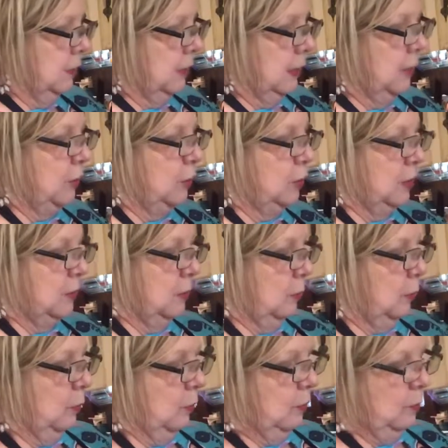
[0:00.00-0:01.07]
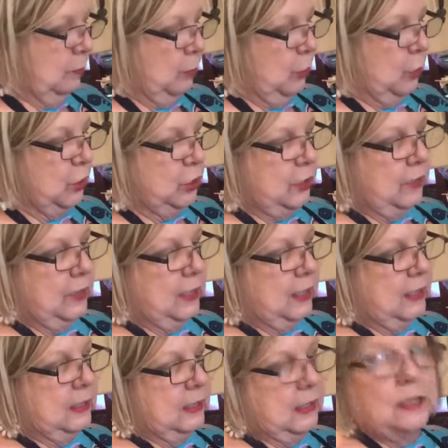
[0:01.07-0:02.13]
And you just push
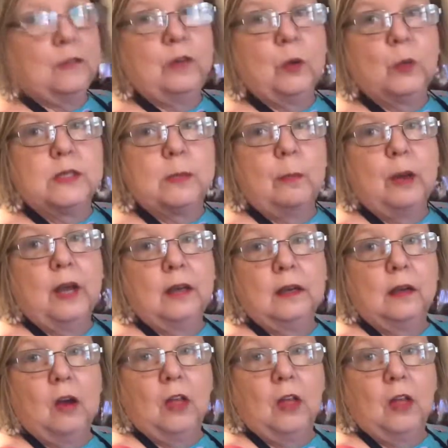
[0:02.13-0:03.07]
this as if it was a button,